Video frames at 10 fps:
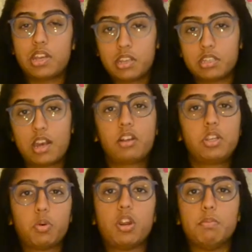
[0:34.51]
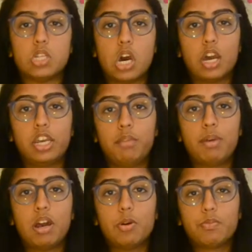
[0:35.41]
exactly what I'm talking
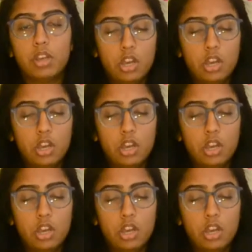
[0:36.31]
about,